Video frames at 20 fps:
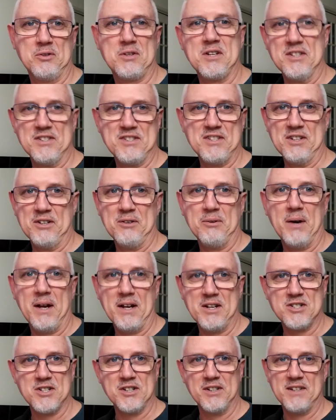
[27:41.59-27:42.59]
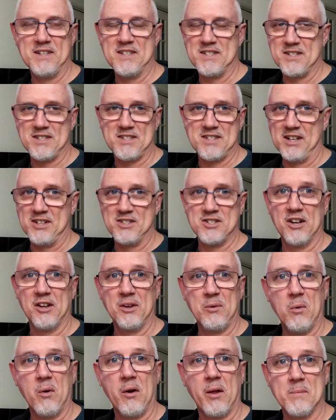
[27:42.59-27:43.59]
consideration is
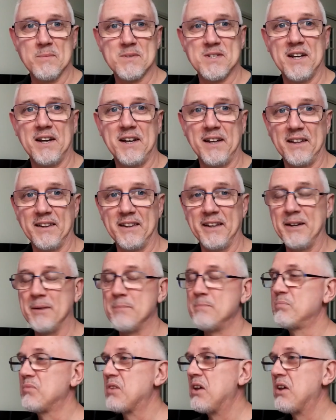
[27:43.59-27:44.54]
essentially what I'm saying there.